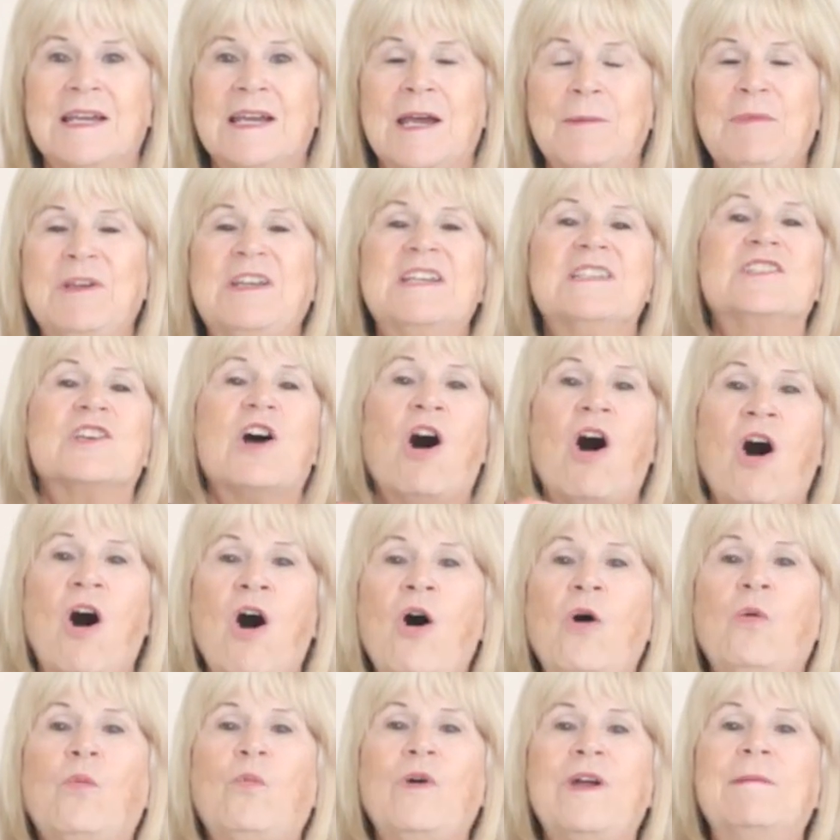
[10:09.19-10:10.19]
because
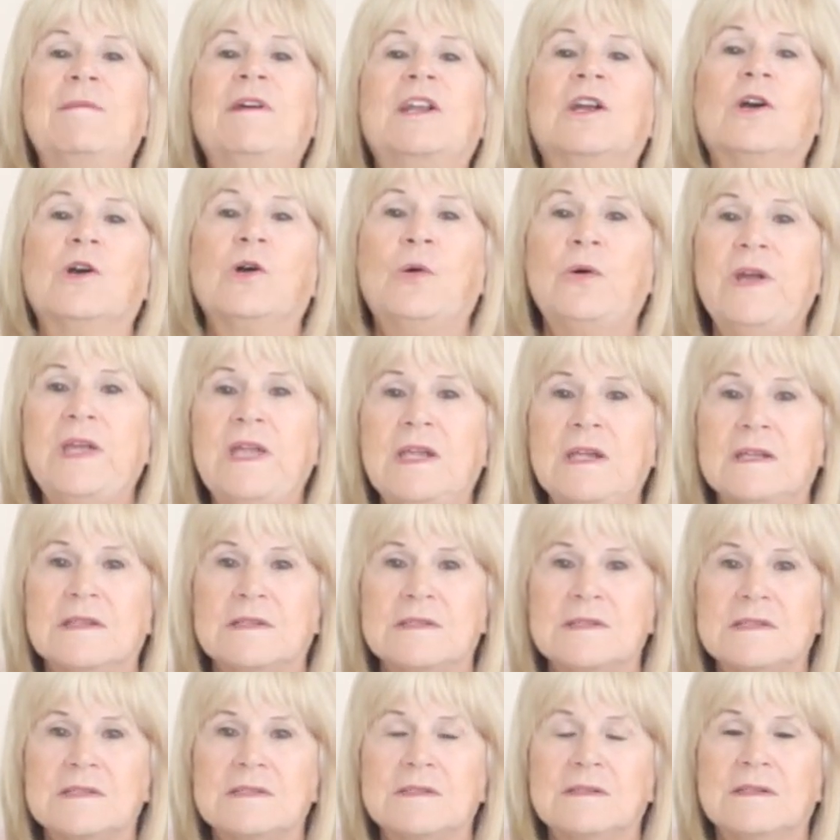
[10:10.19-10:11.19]
all women are
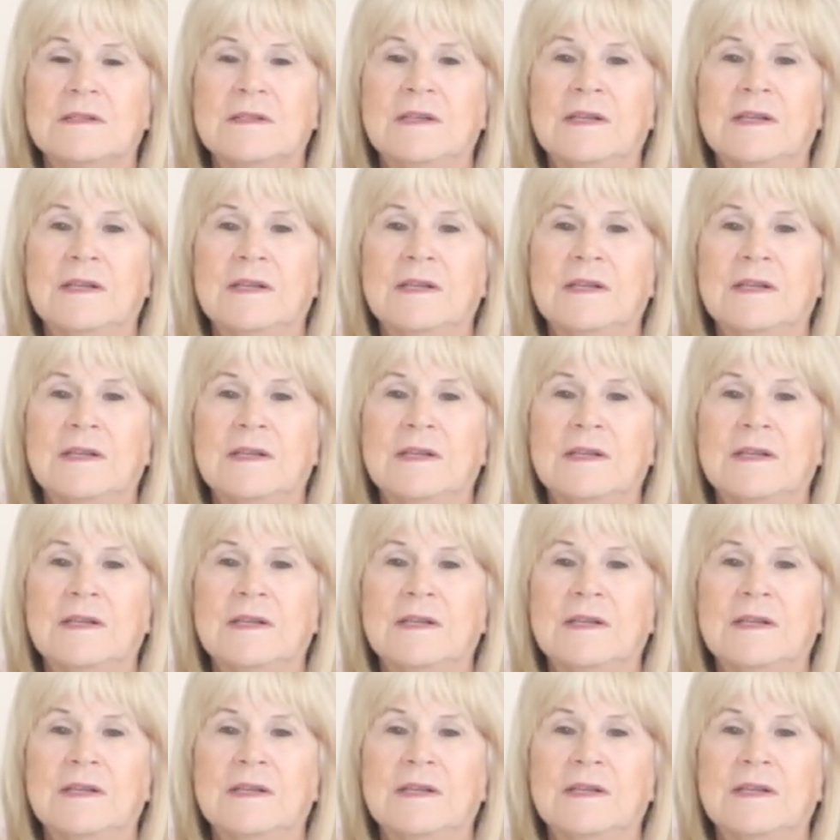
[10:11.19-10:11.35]
queens.